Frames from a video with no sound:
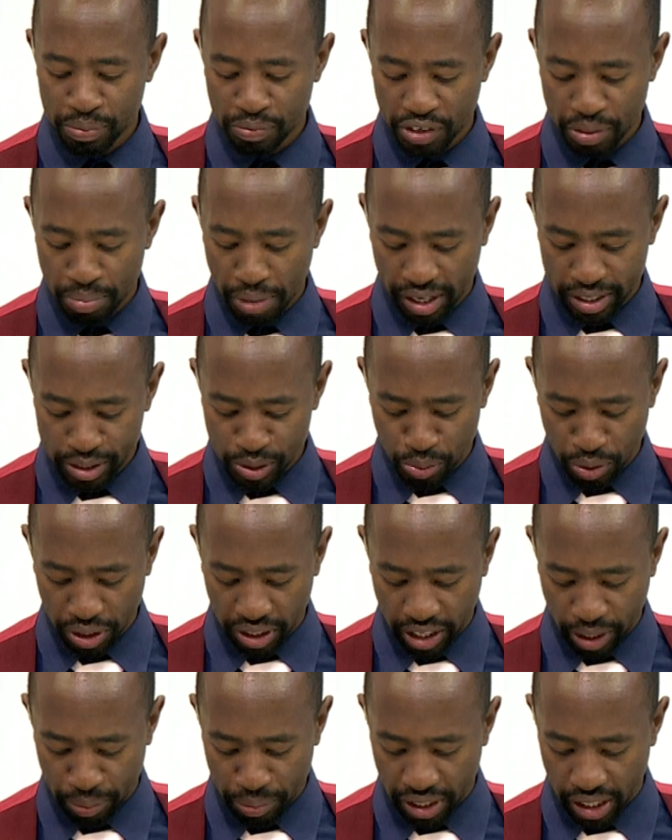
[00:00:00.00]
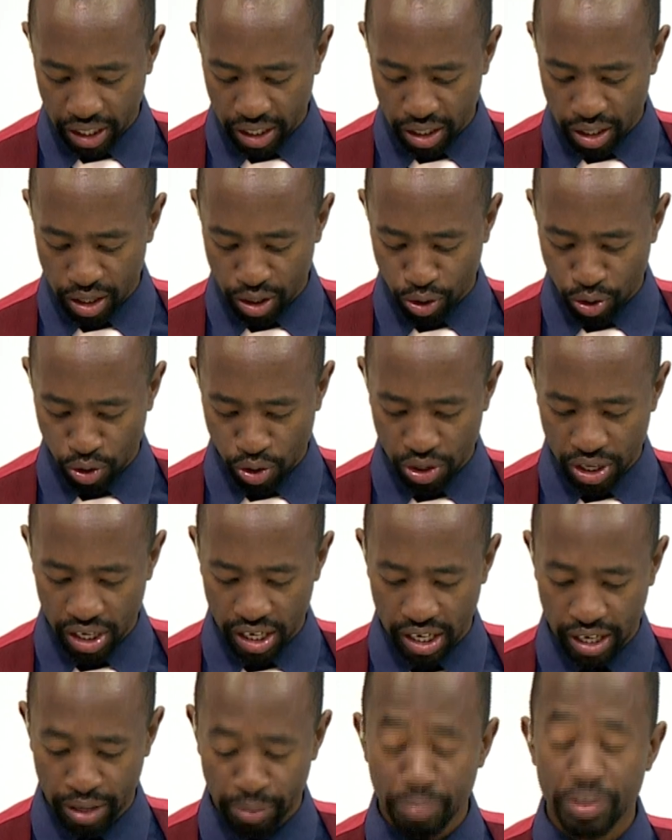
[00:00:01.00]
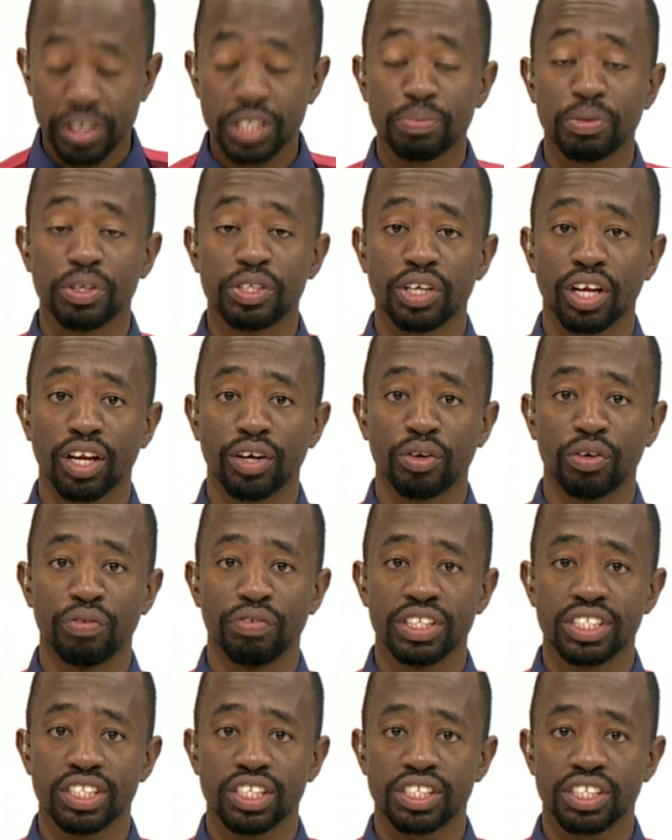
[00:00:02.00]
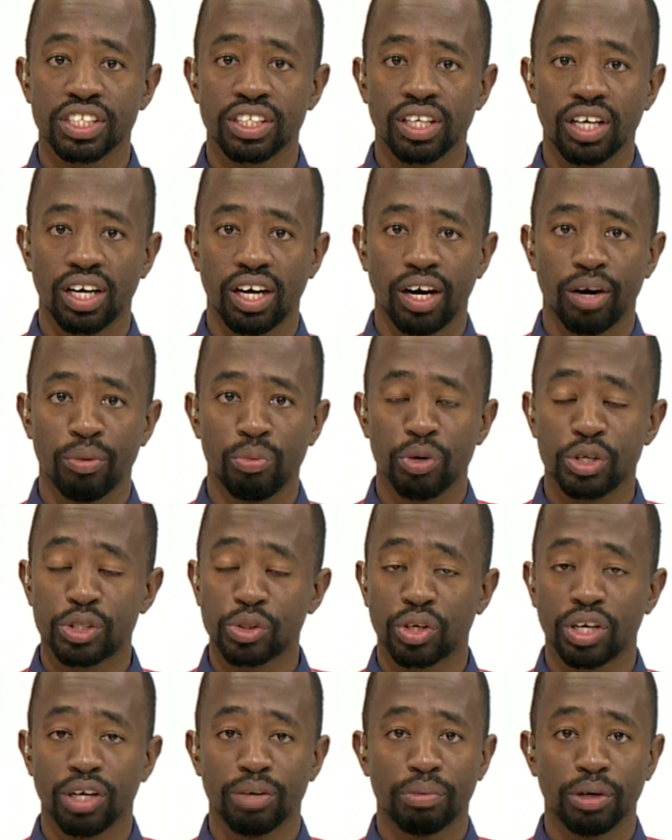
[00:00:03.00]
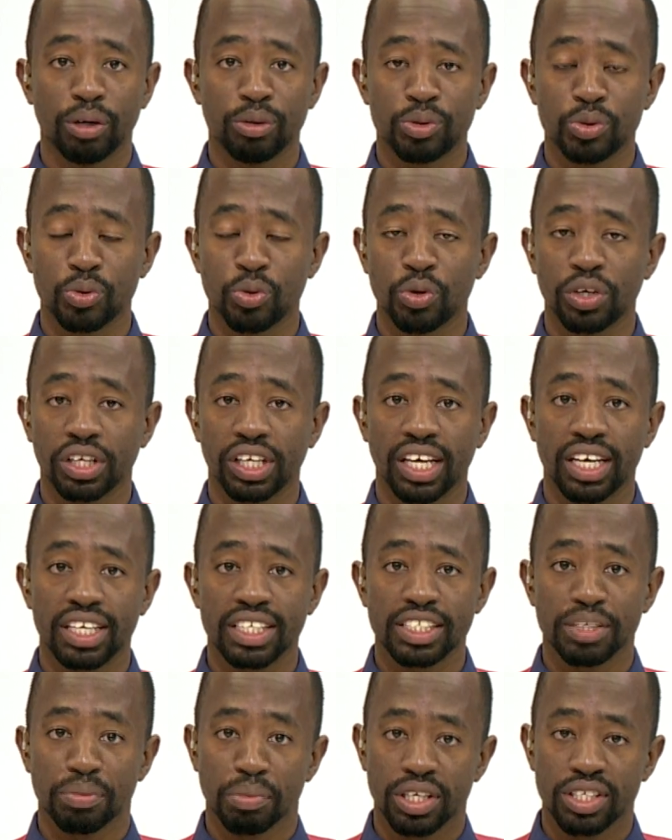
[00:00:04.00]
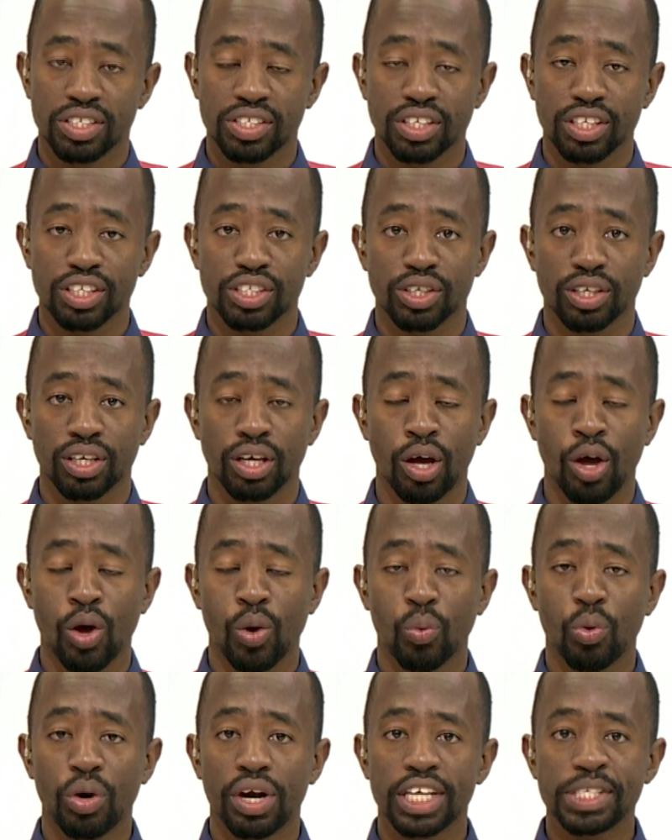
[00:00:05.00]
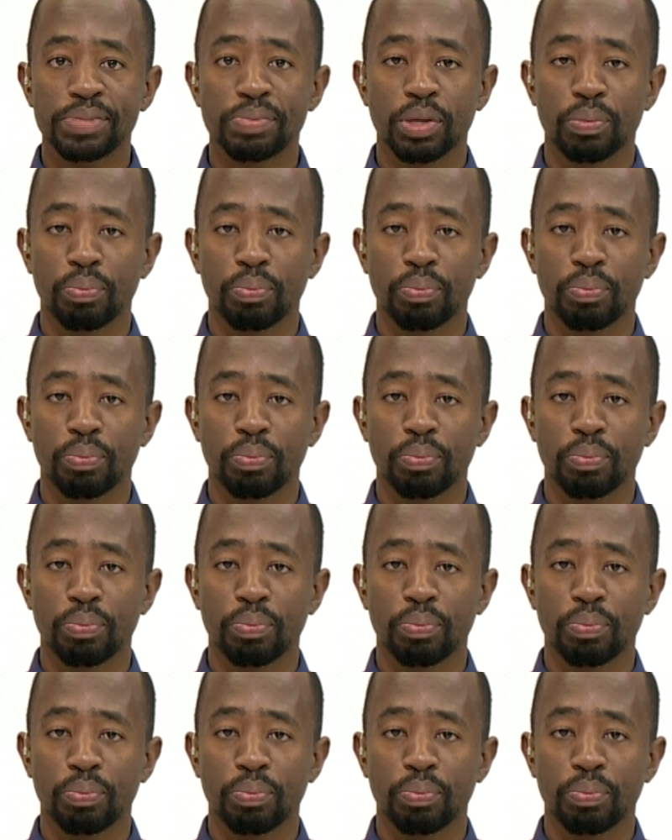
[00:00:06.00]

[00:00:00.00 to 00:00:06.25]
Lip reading: feedback as well coming in on this particular conversation. We're talking about Uhuru Kenyatta's administration. What has been